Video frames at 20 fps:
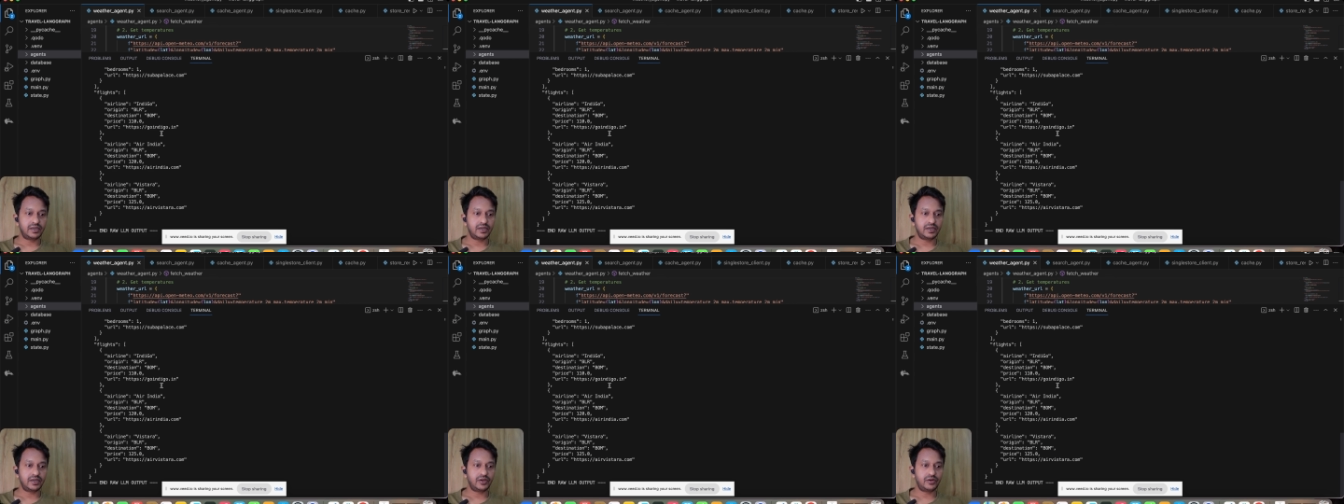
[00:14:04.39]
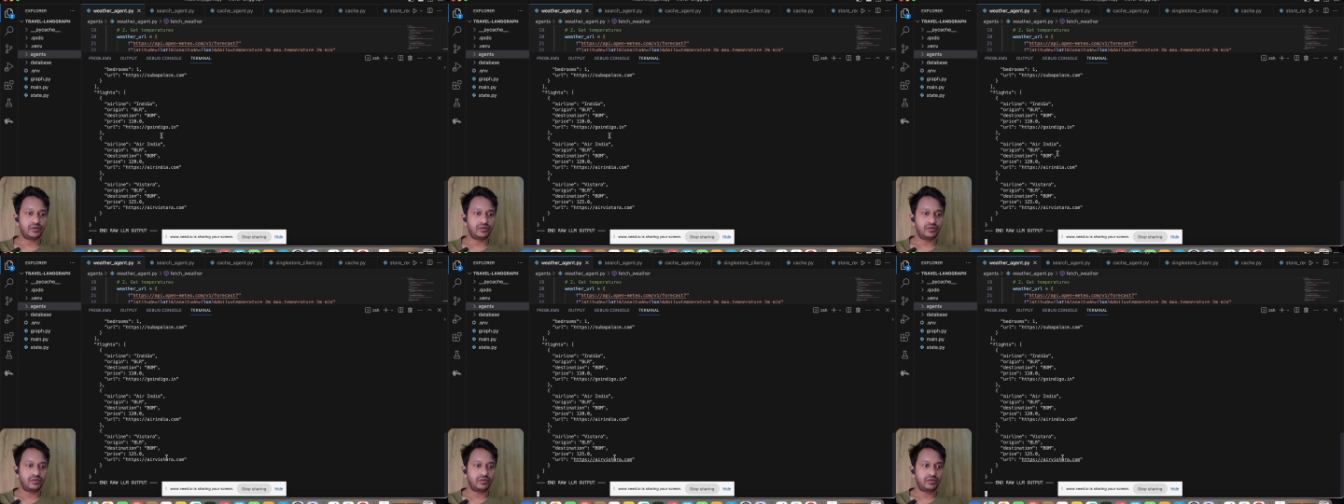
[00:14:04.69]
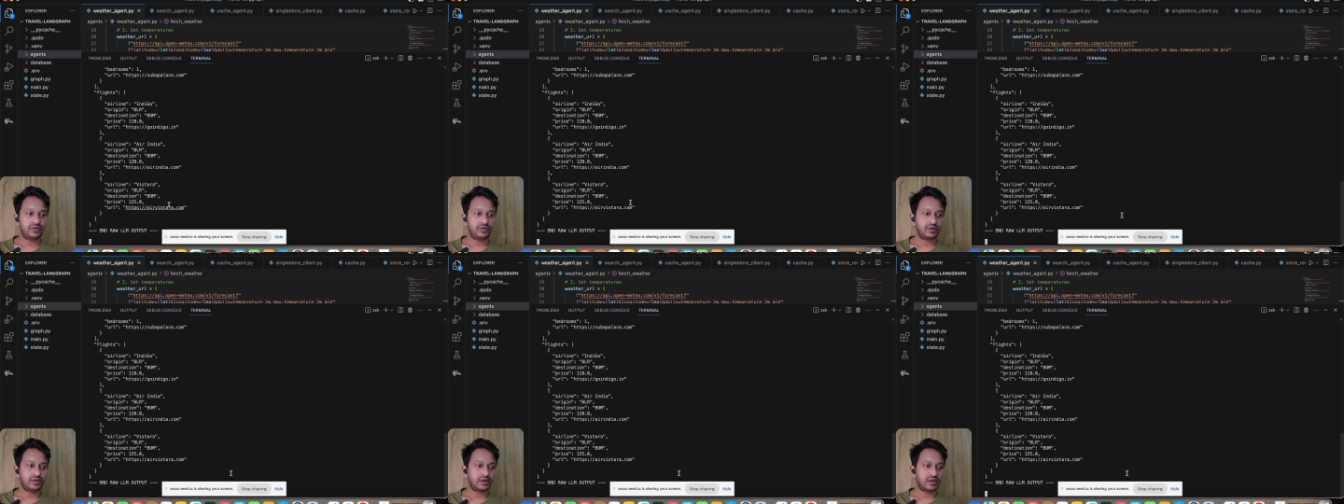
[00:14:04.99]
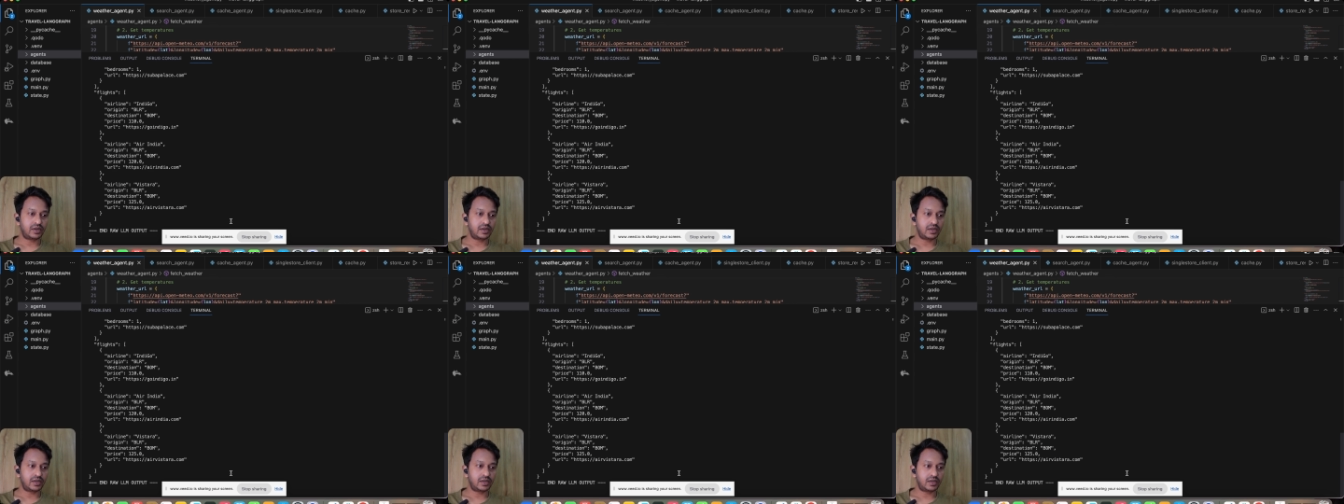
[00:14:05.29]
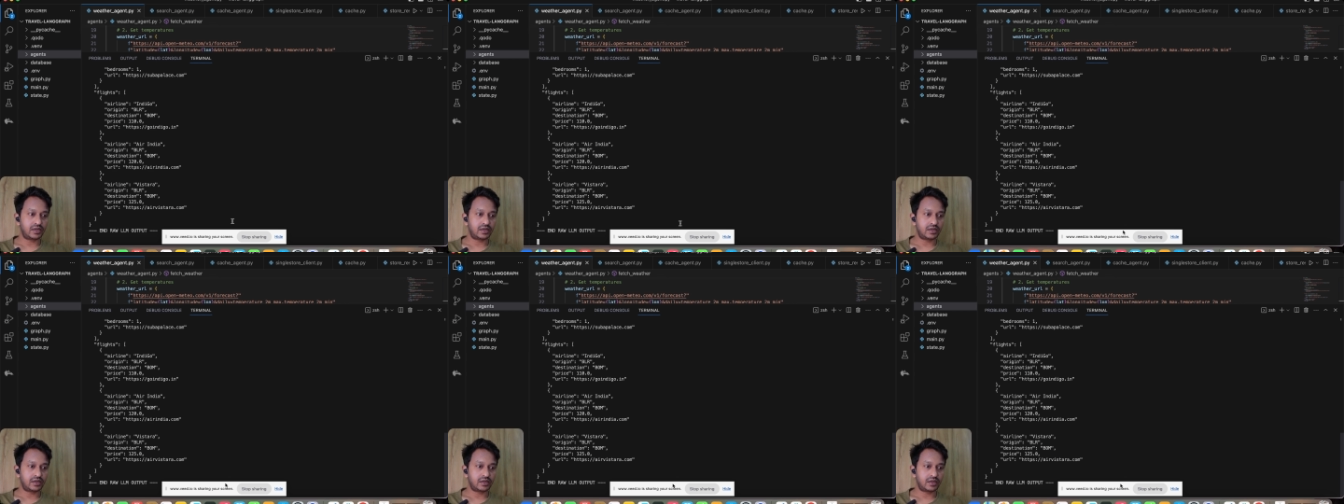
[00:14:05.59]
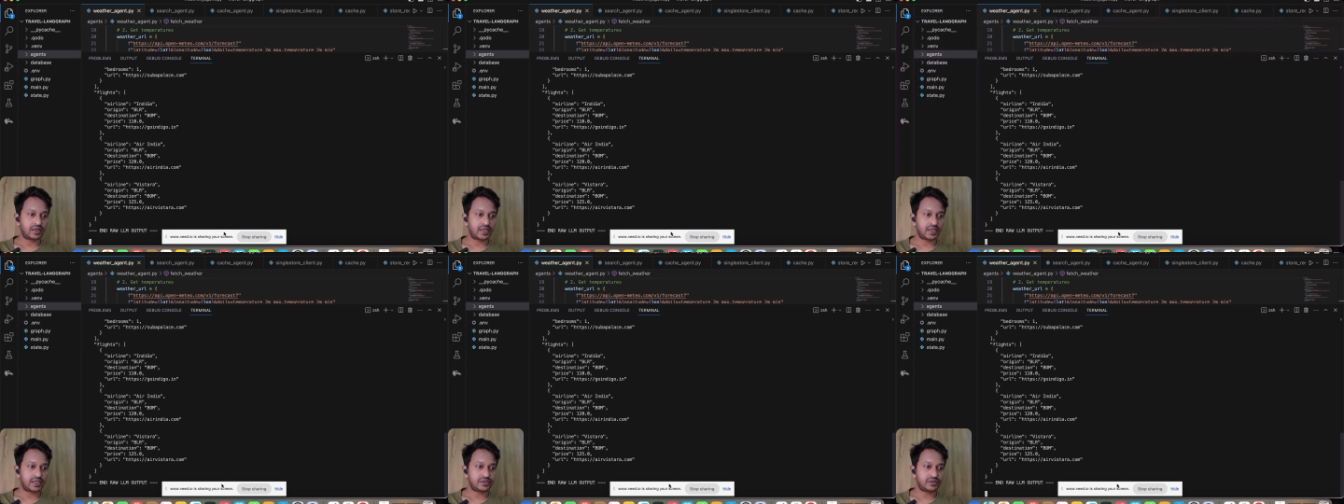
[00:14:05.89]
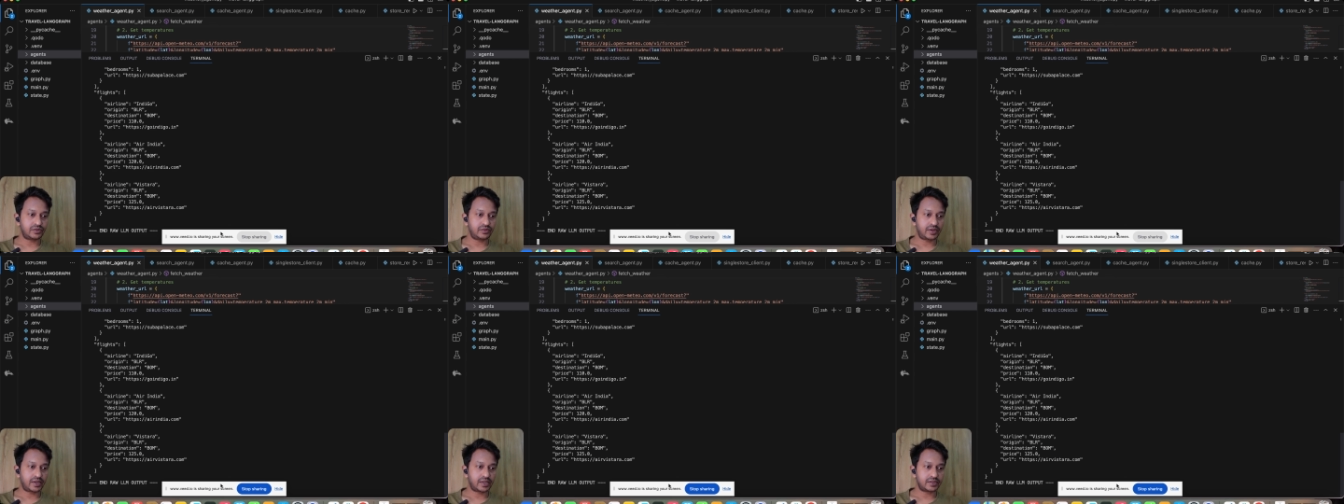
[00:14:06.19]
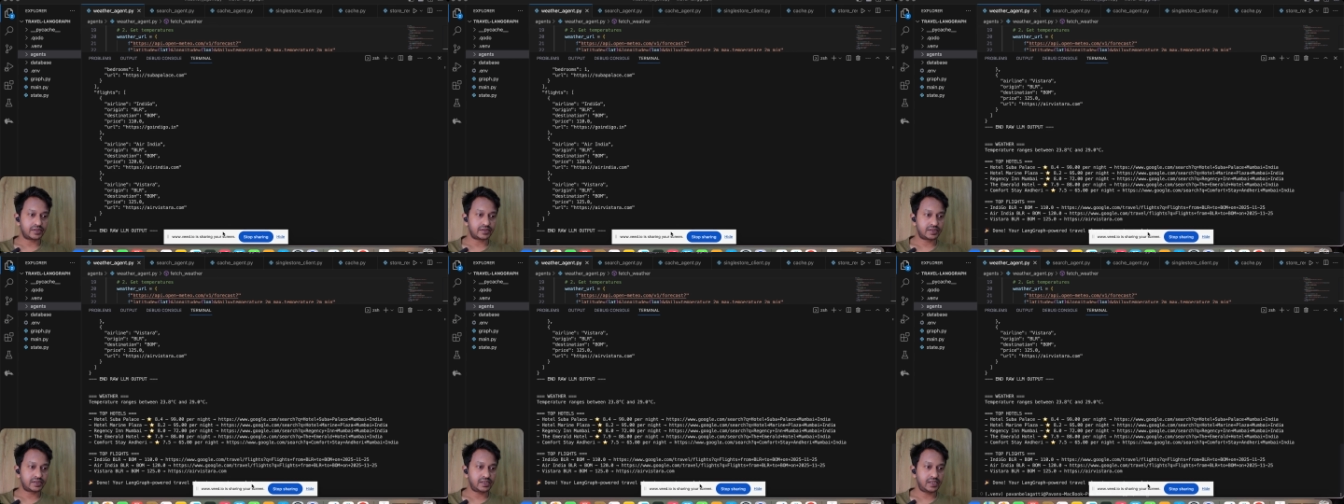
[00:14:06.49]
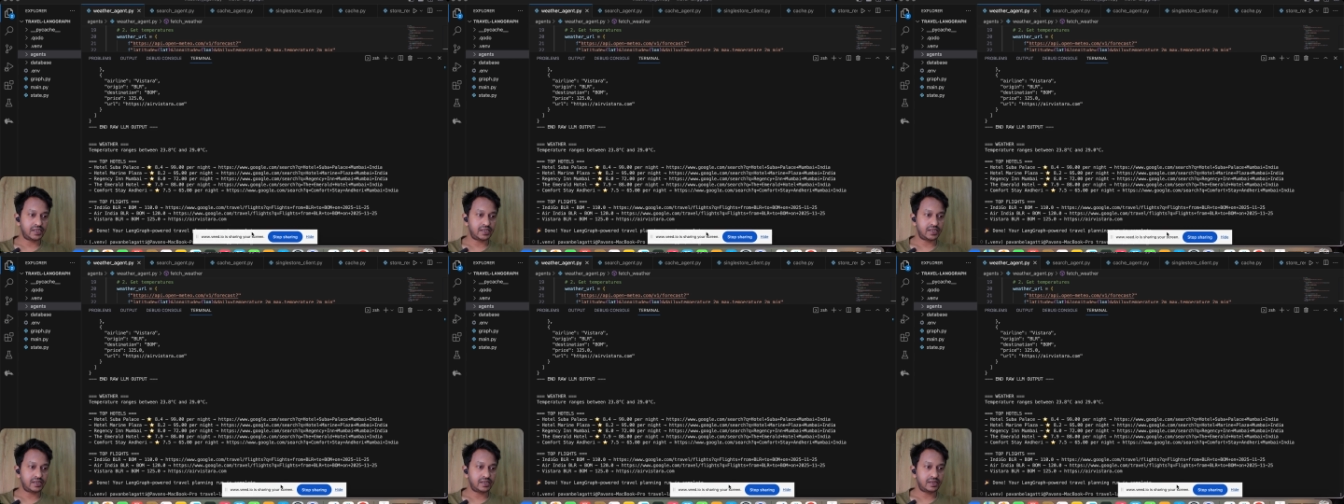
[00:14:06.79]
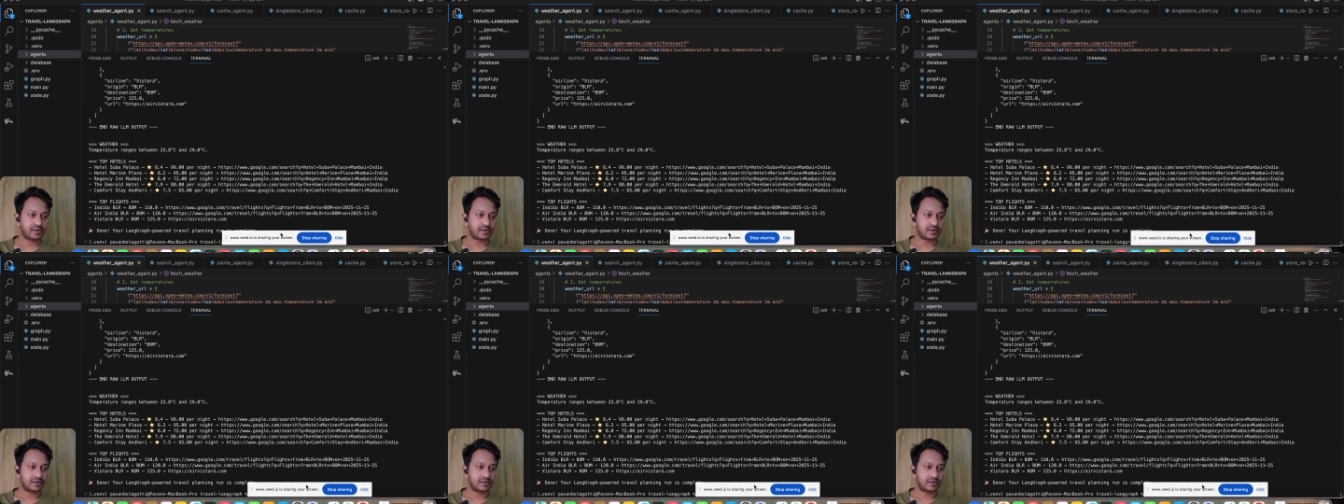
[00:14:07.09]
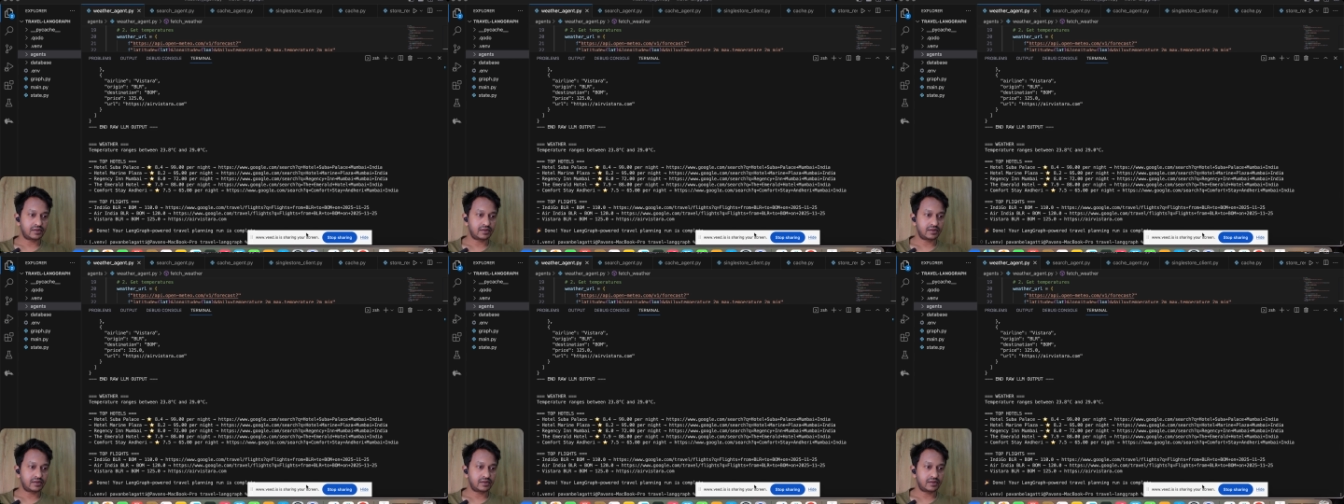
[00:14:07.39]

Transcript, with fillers: here you go uh, as you can see